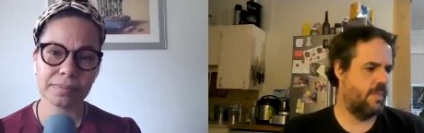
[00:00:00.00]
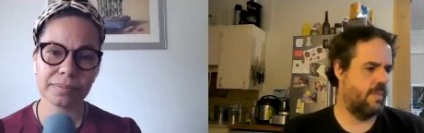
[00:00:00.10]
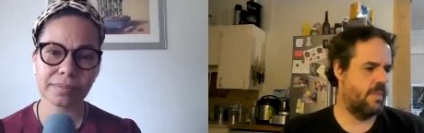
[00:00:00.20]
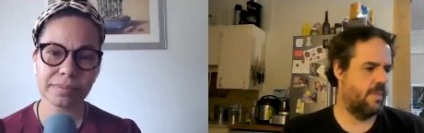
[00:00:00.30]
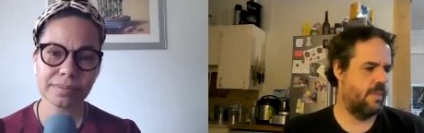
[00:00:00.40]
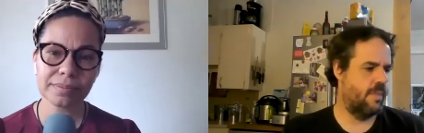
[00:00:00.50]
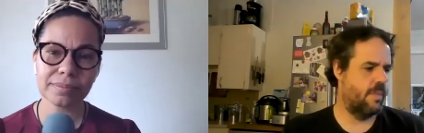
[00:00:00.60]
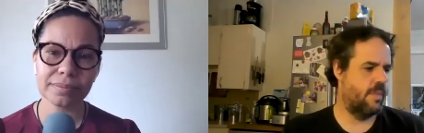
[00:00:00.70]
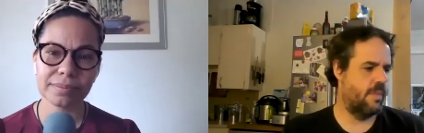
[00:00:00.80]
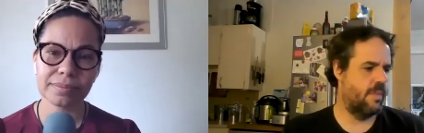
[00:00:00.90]

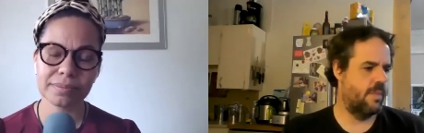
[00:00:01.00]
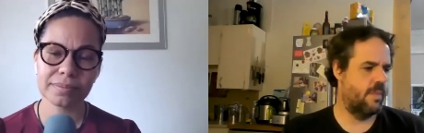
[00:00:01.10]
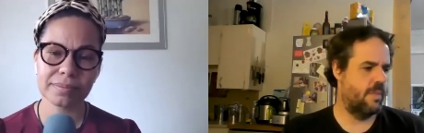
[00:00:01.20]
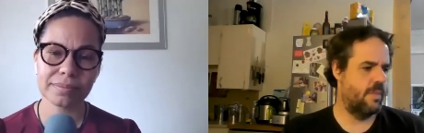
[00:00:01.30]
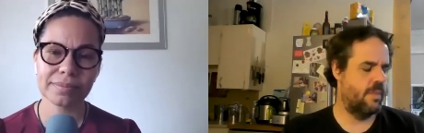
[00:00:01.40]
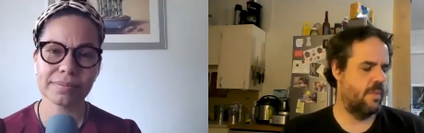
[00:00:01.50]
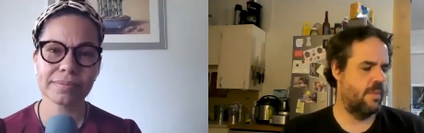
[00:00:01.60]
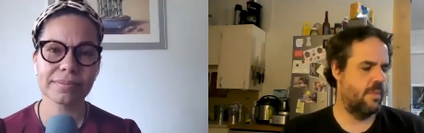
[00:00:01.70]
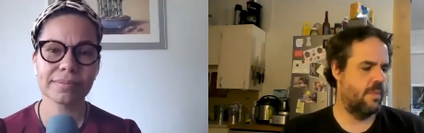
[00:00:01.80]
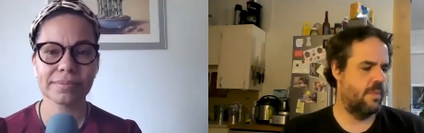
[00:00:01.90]

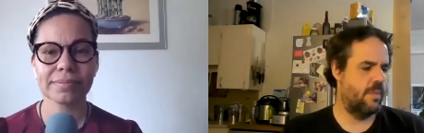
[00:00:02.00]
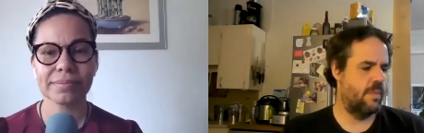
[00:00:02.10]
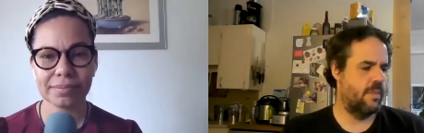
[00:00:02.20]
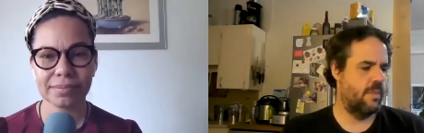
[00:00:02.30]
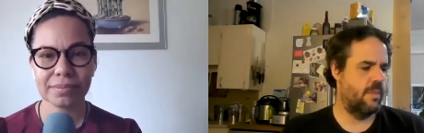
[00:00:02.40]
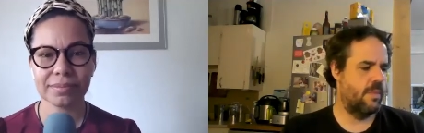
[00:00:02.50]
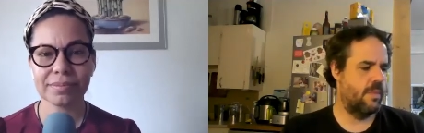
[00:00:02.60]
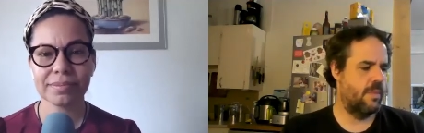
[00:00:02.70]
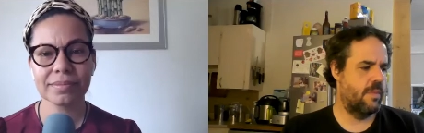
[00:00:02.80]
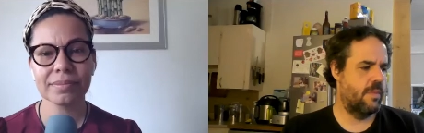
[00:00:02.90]

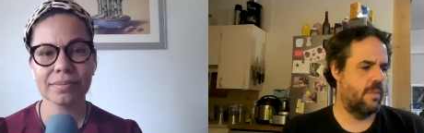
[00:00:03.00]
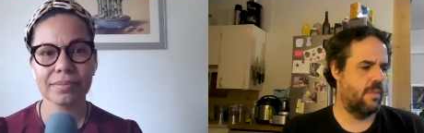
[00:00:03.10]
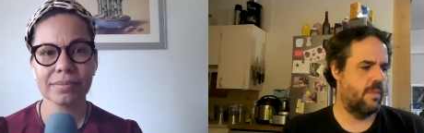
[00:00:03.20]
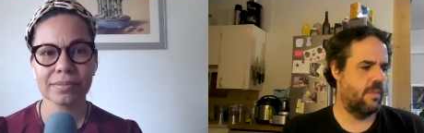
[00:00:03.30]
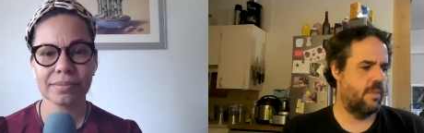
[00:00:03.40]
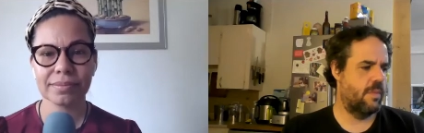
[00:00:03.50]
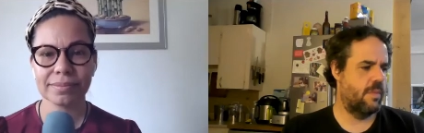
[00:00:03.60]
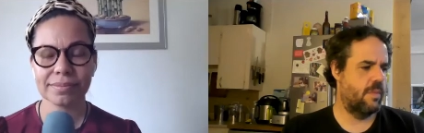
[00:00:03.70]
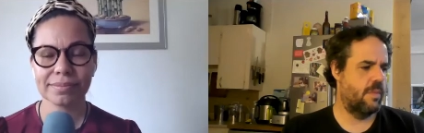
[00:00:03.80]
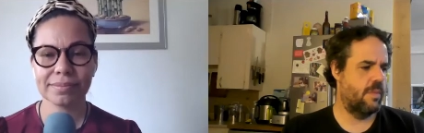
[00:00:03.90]

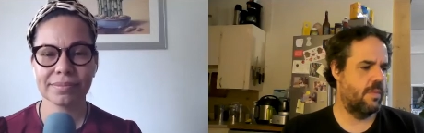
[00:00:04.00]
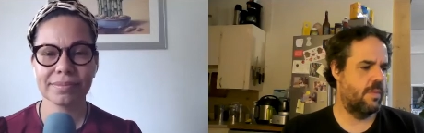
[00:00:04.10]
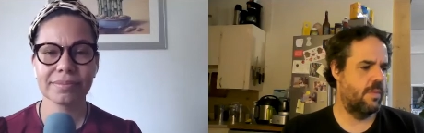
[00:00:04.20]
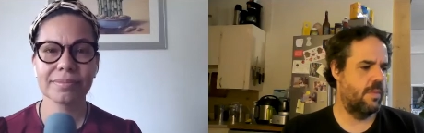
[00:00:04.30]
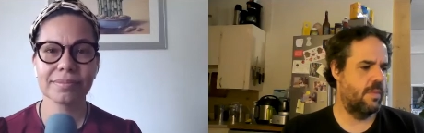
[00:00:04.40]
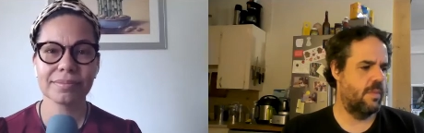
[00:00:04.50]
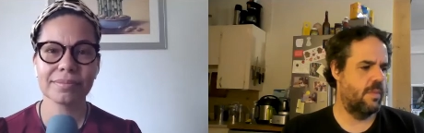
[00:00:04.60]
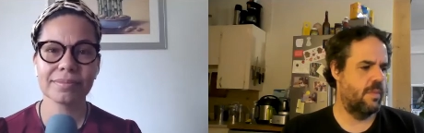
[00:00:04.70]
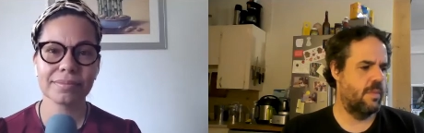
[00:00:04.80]
Nothing is said.